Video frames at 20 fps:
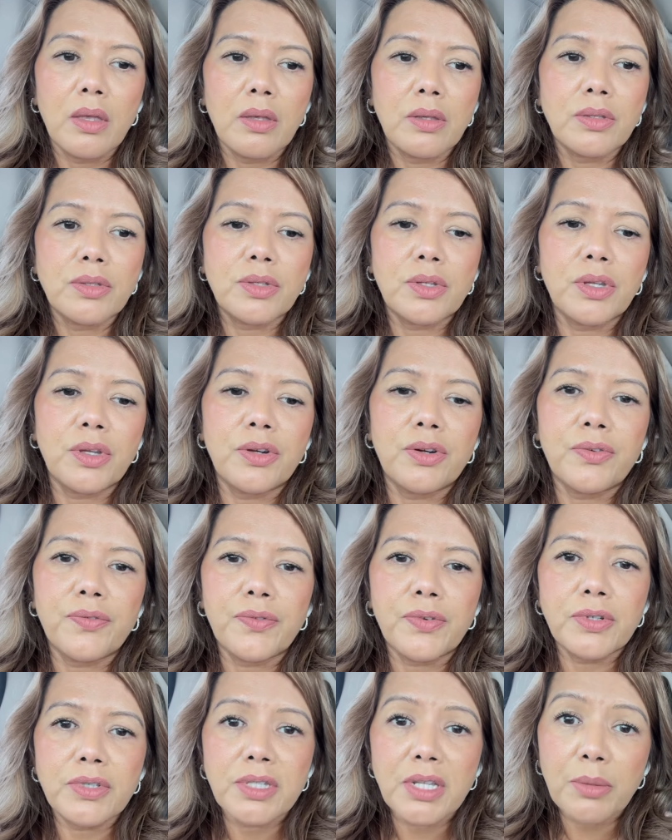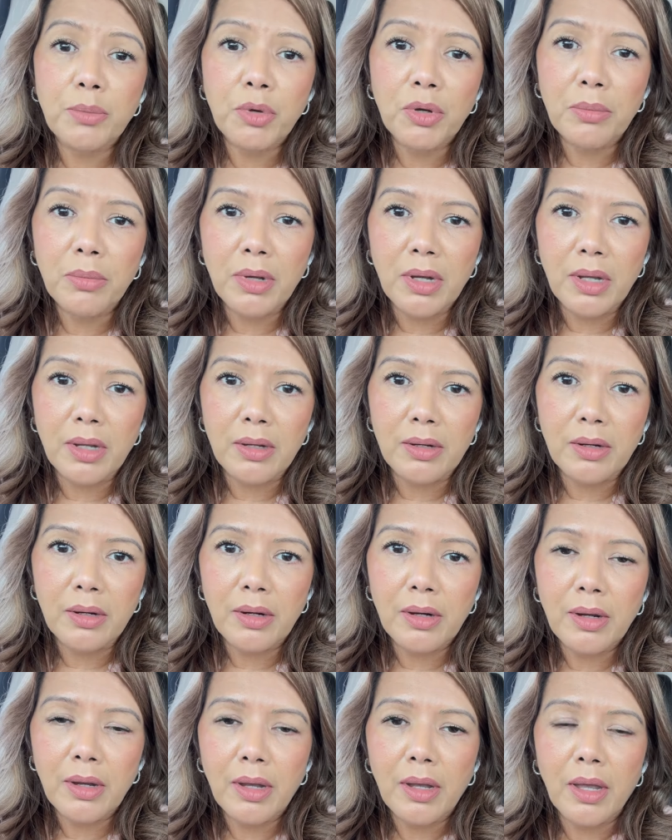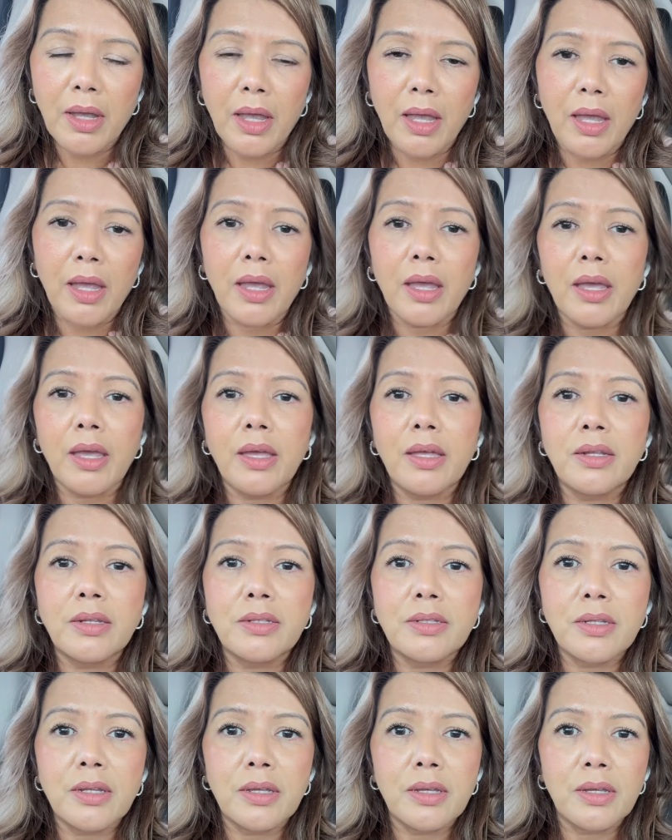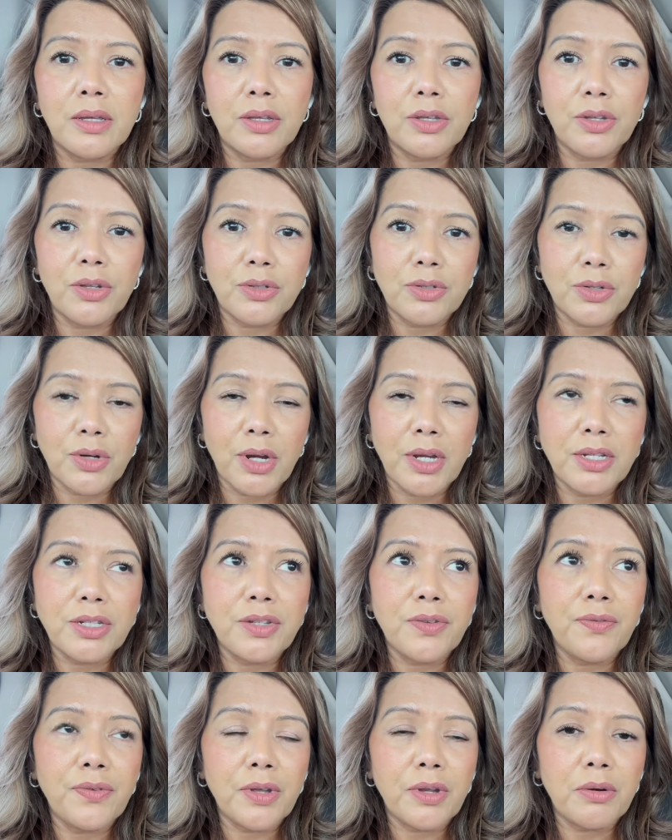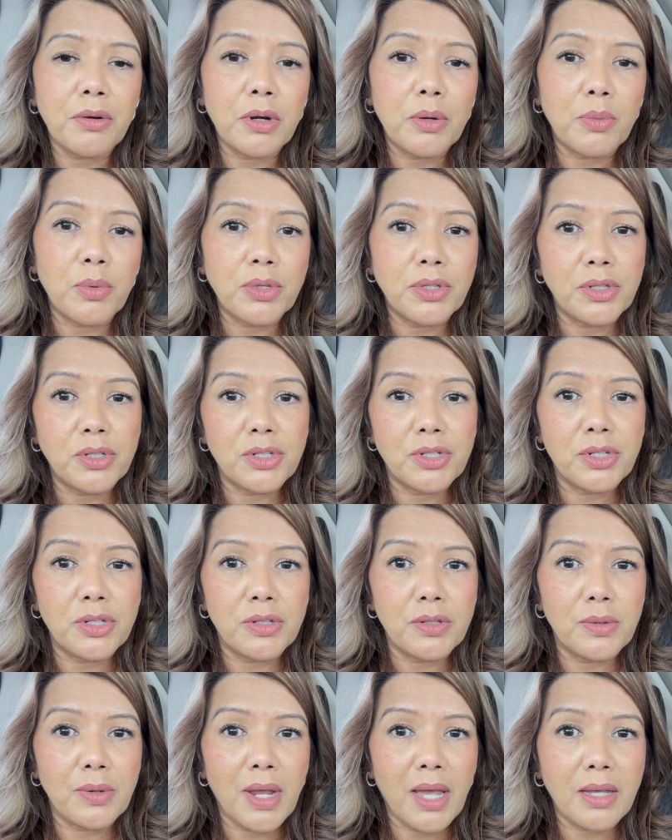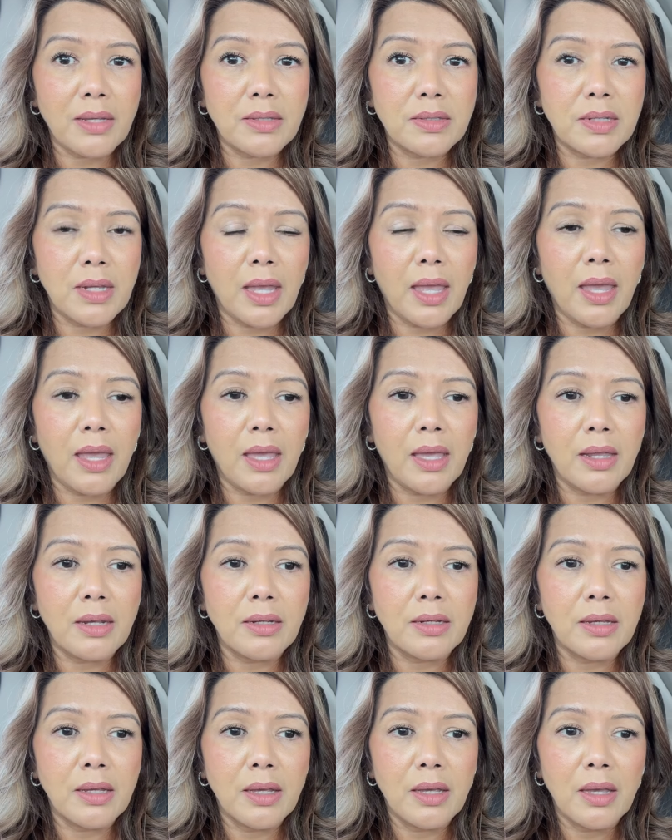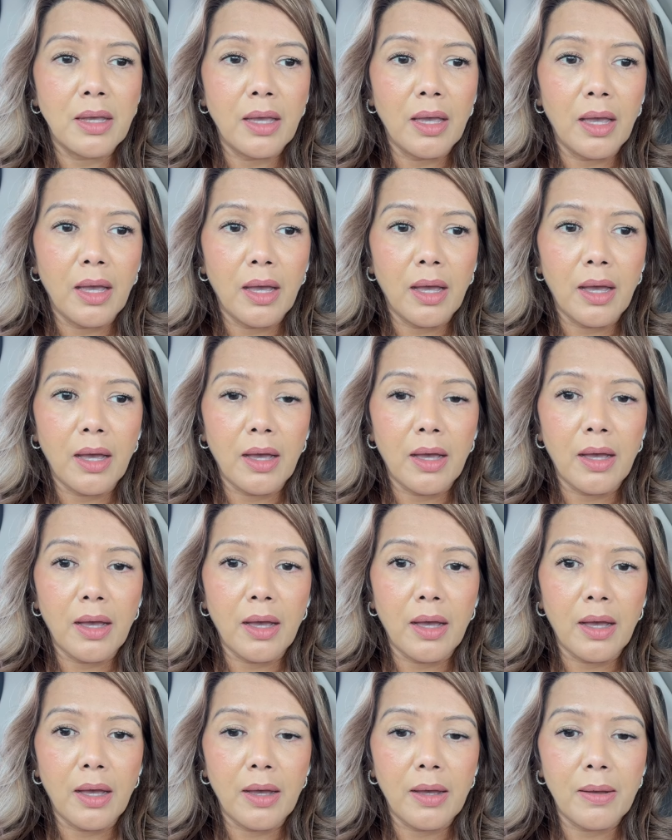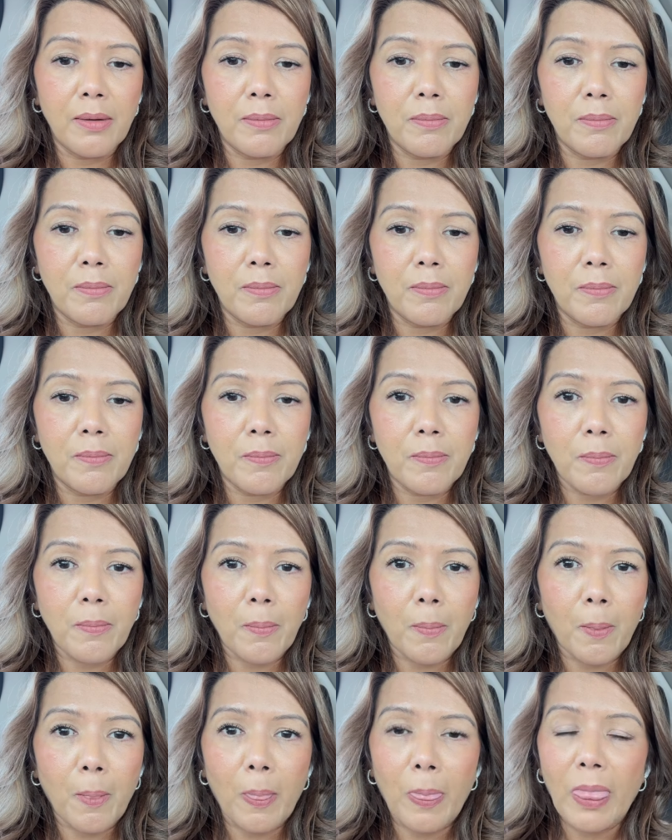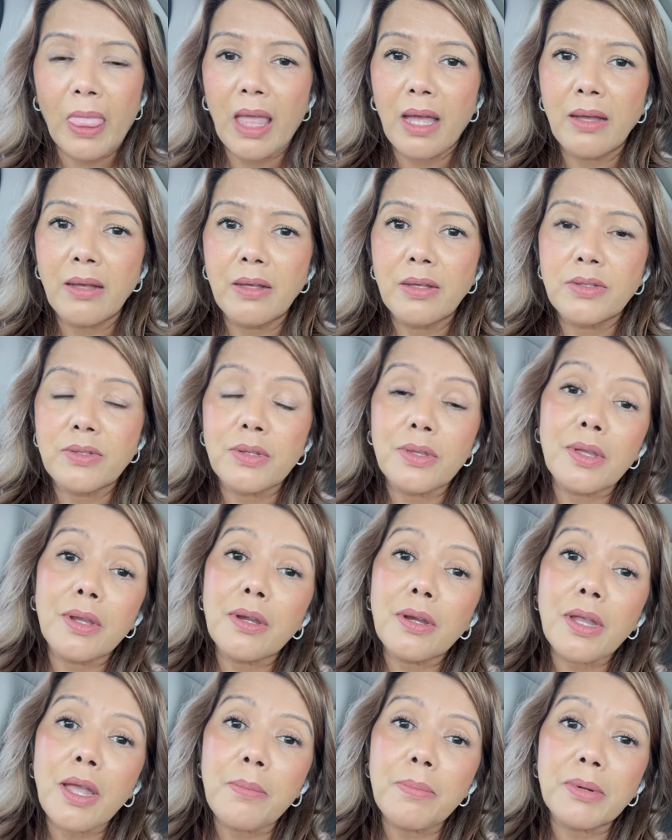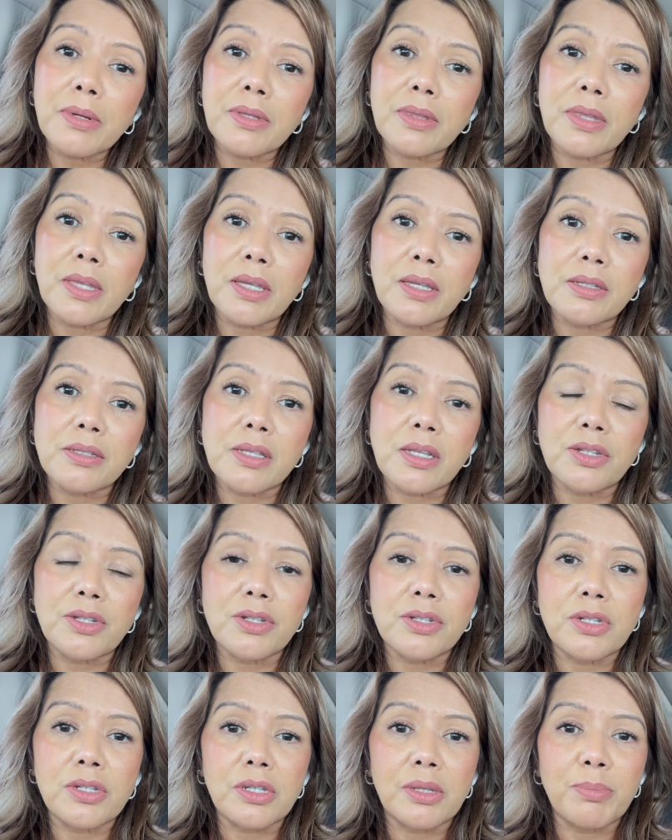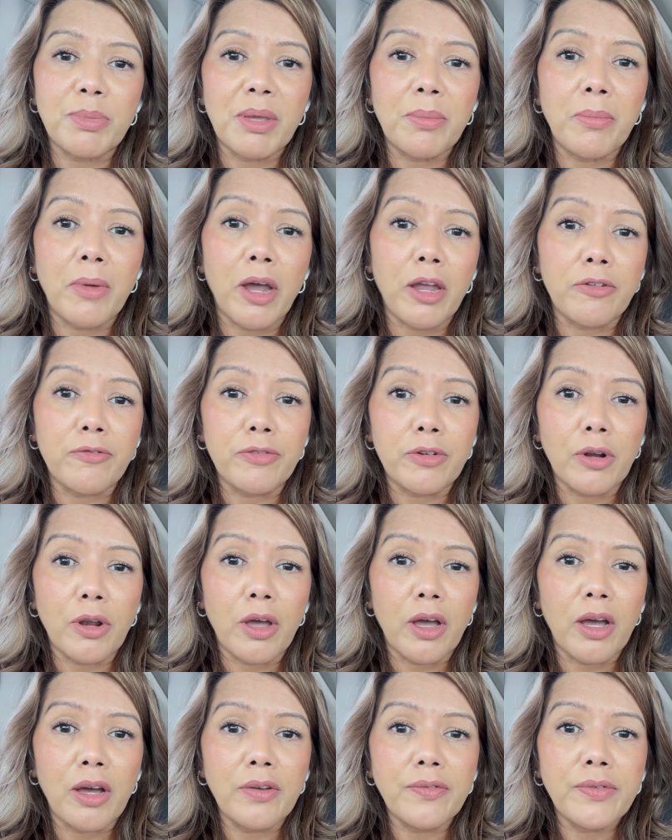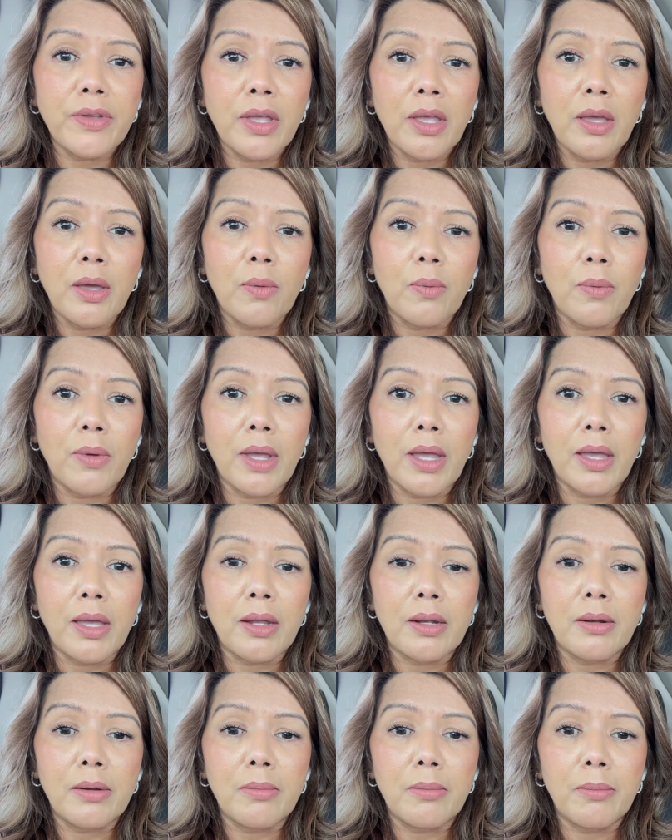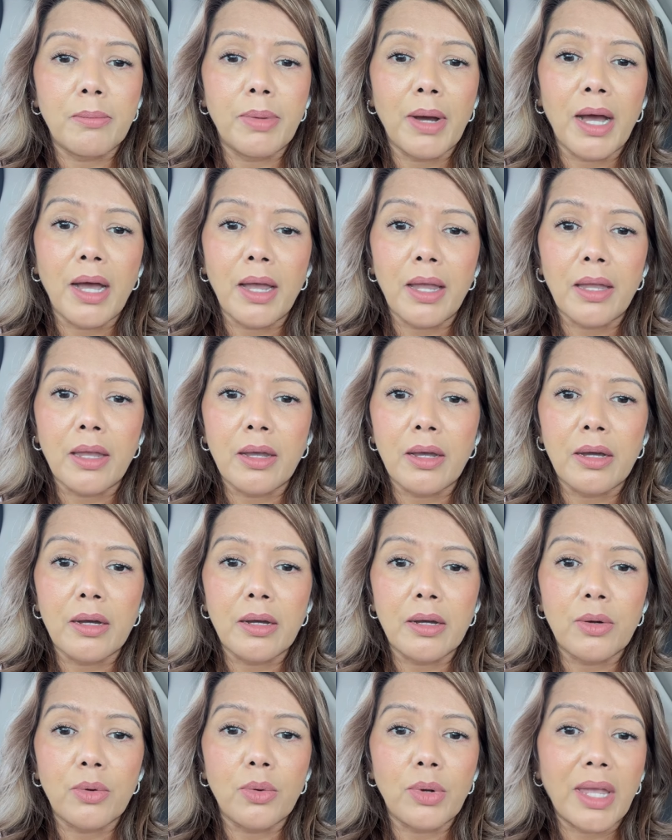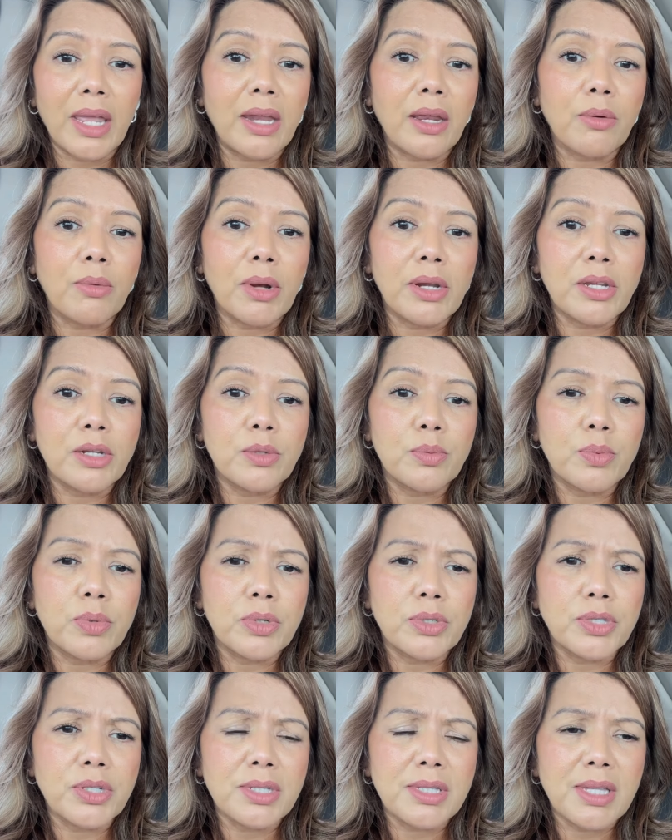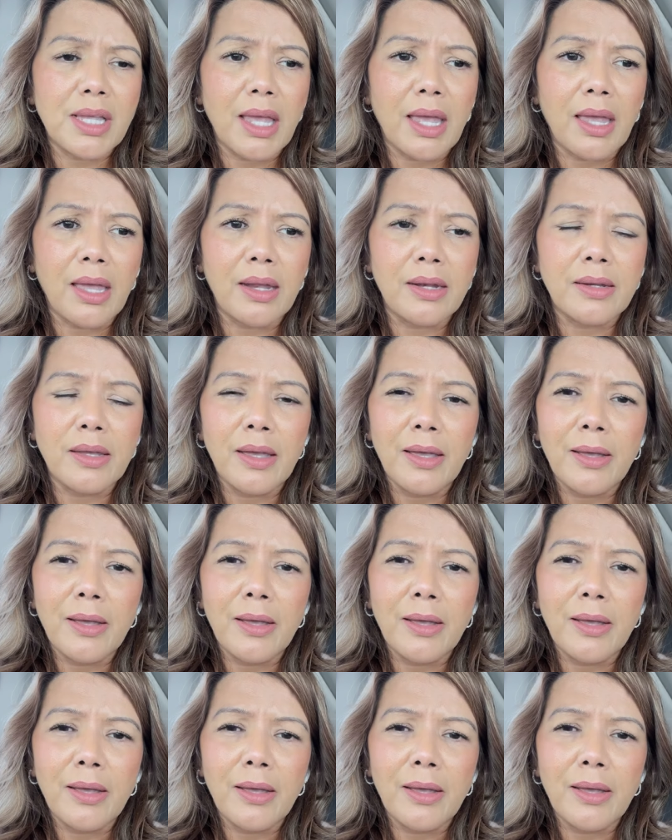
So you're a first-time home buyer and you're trying to figure out what you should do next. And um, so there are a couple of things that you should be mindful of when buying or getting ready to purchase. And